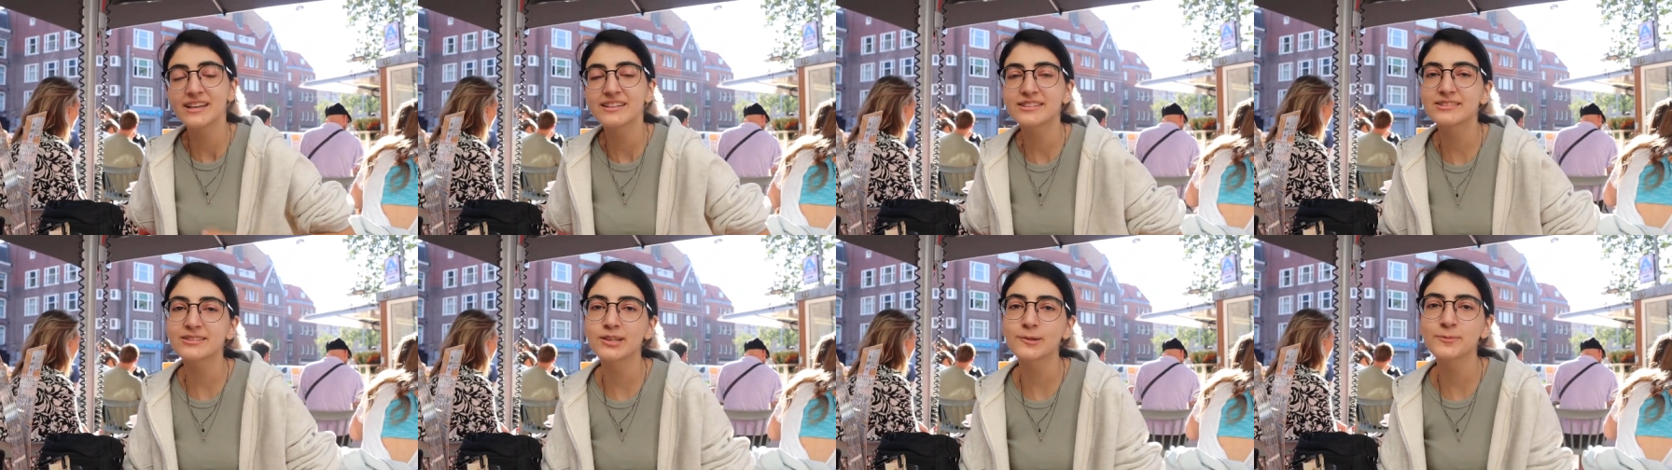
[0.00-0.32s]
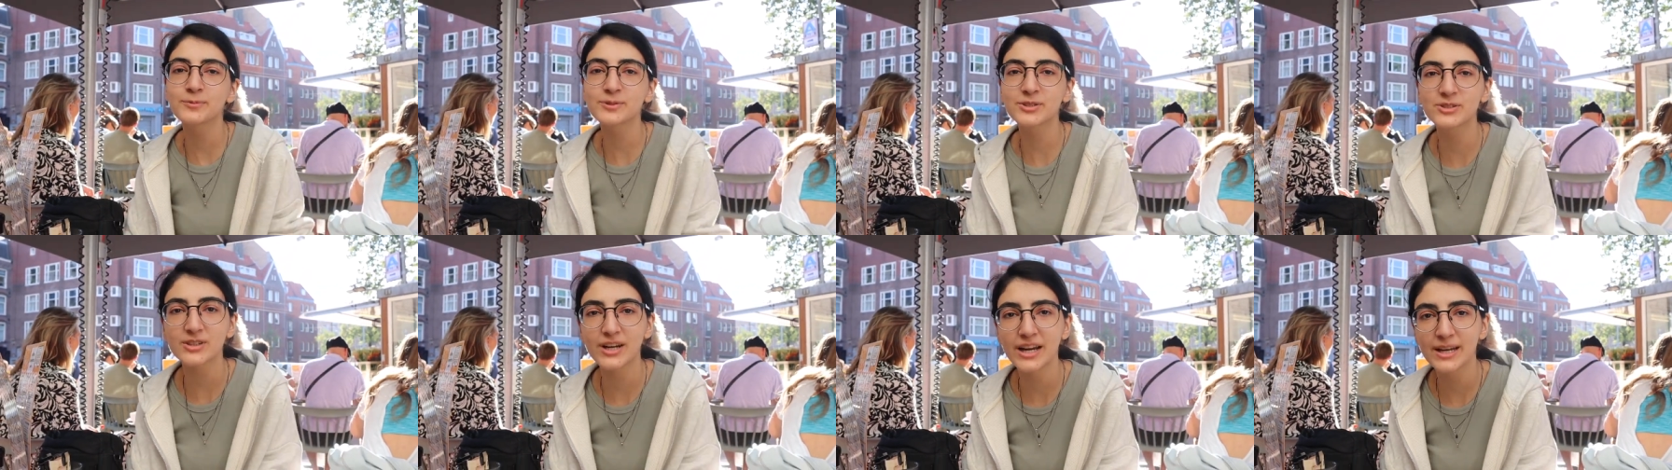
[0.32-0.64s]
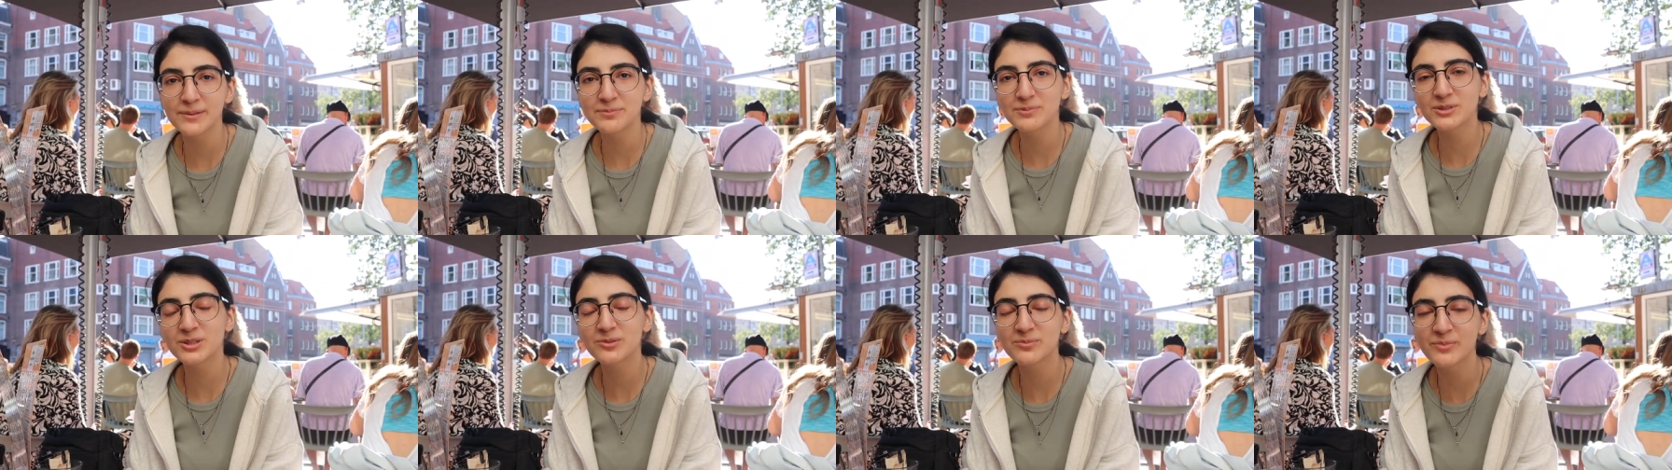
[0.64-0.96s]

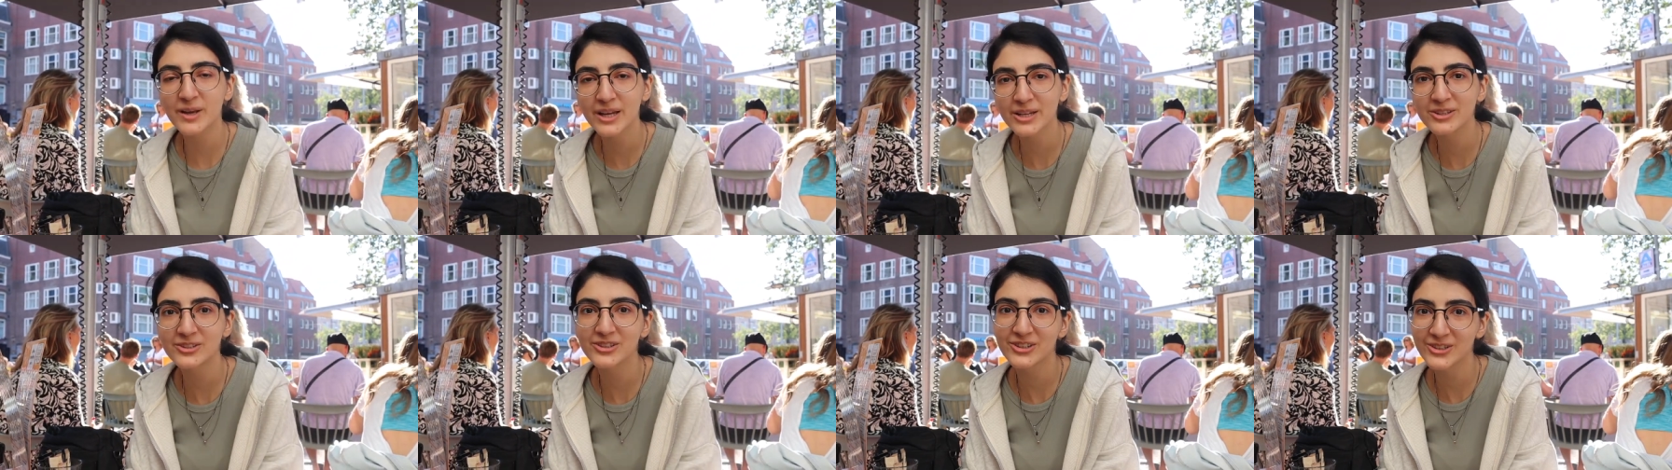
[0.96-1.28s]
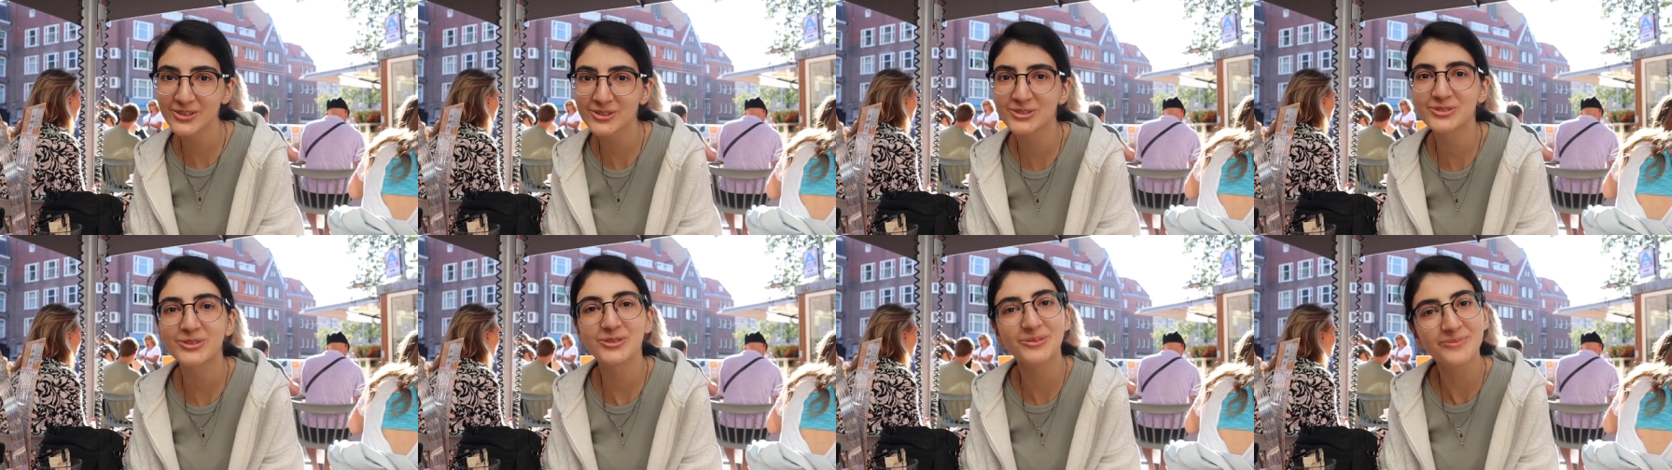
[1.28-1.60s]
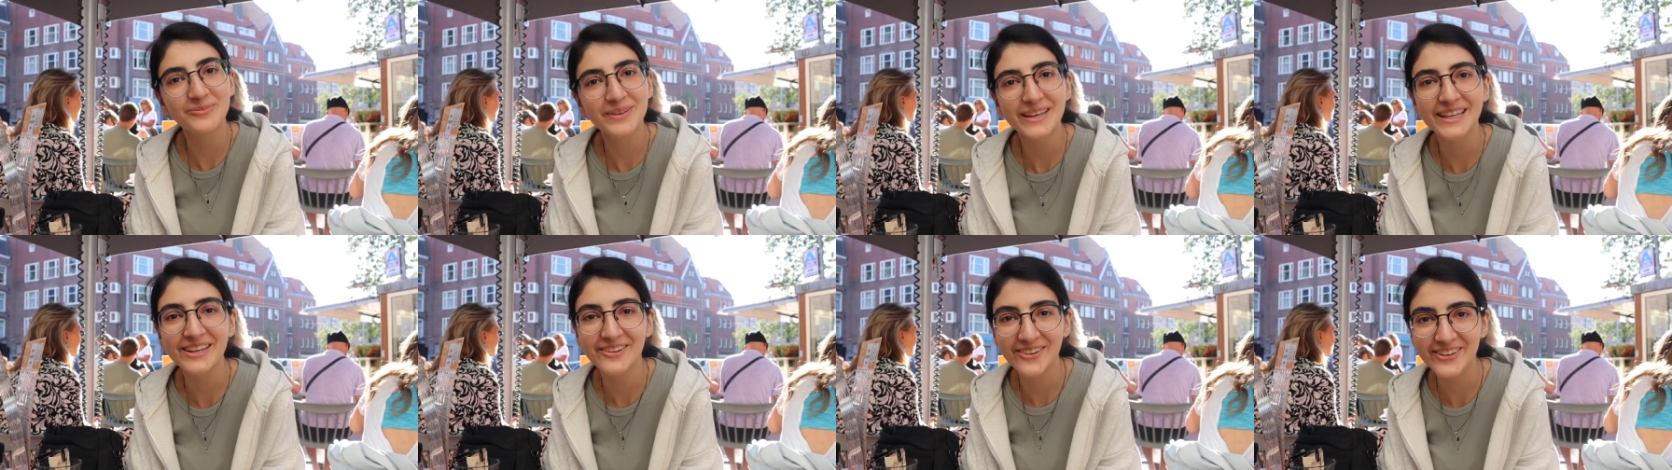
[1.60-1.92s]
Subscribe to my new
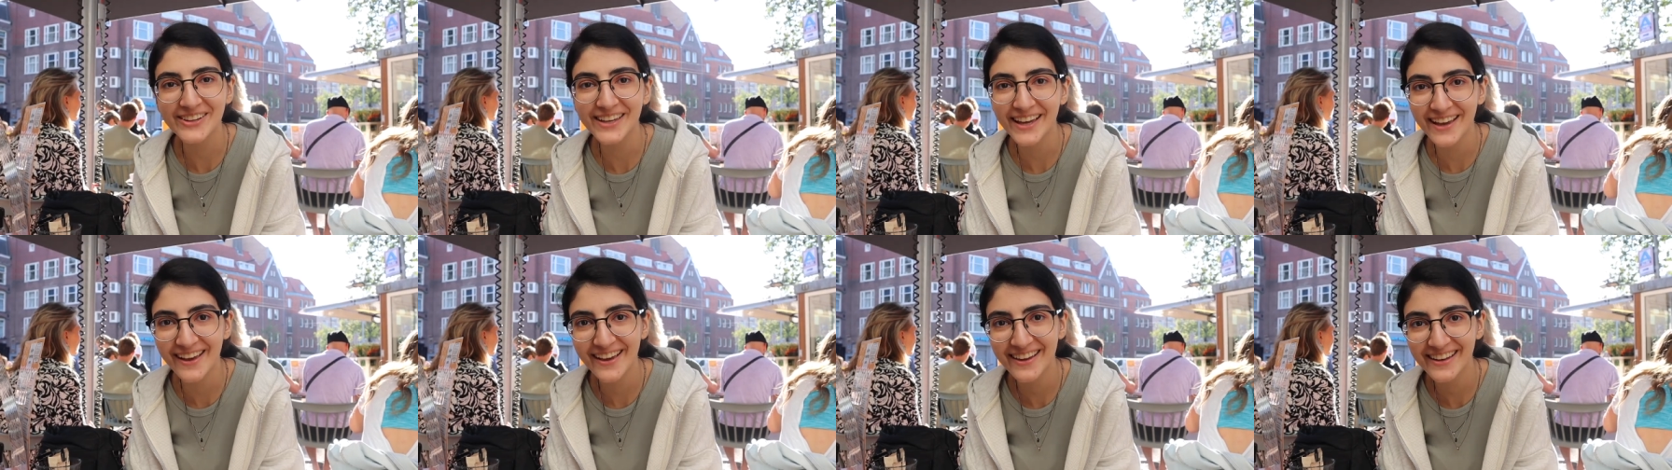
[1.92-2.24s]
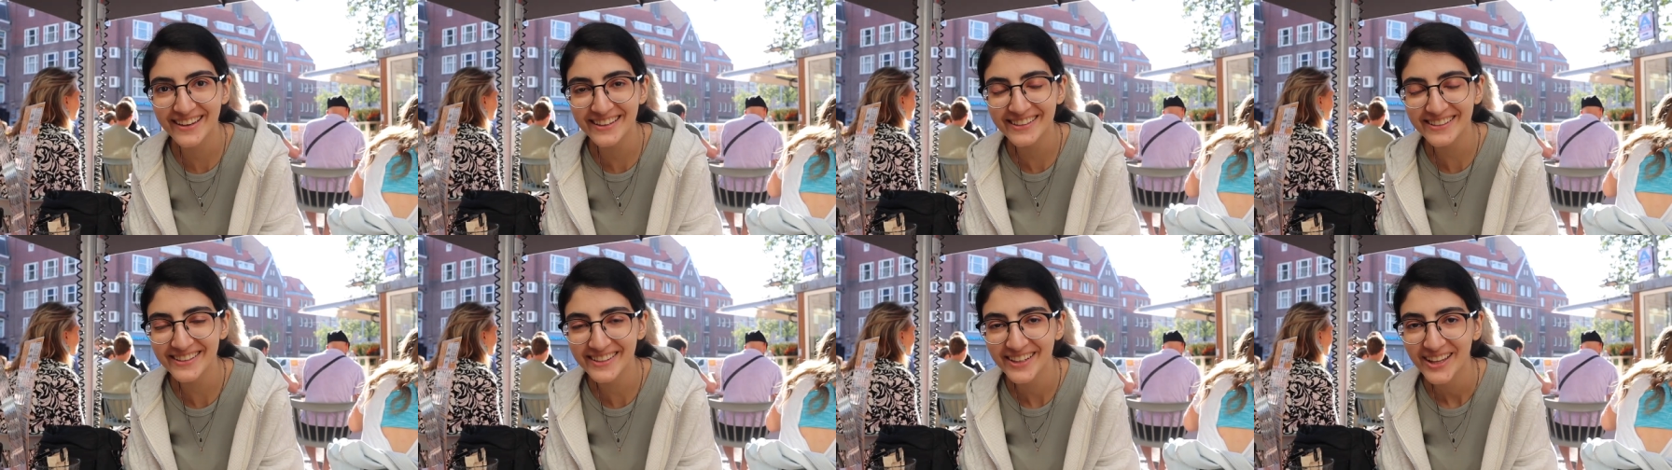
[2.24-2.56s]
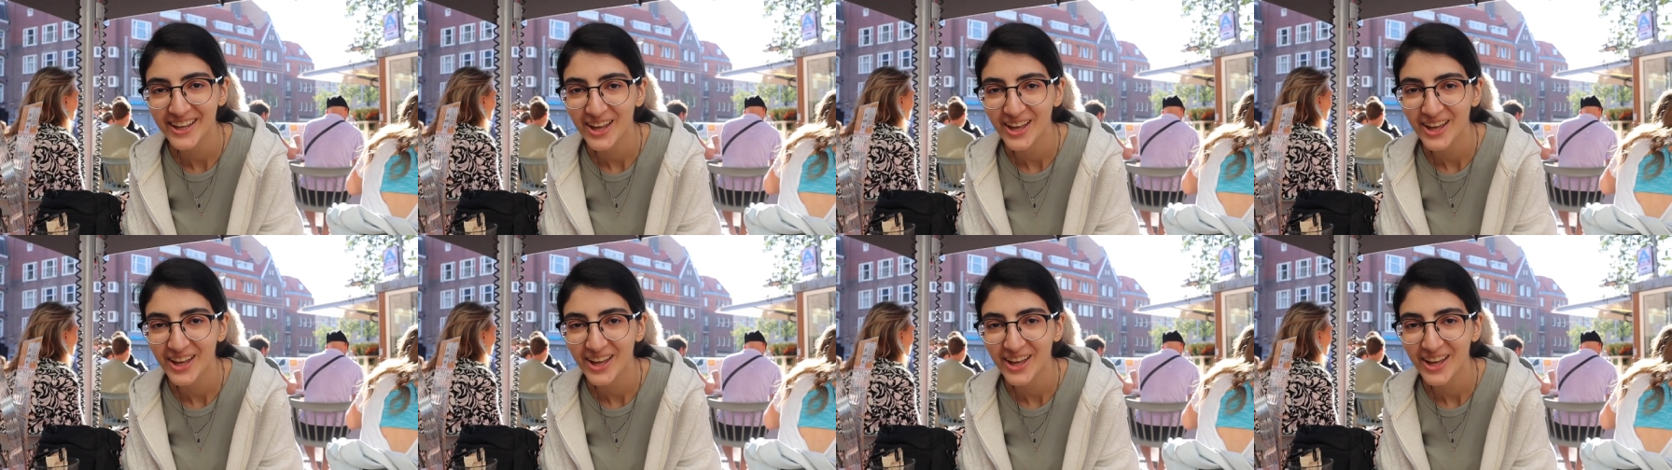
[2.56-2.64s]
roomie, okay?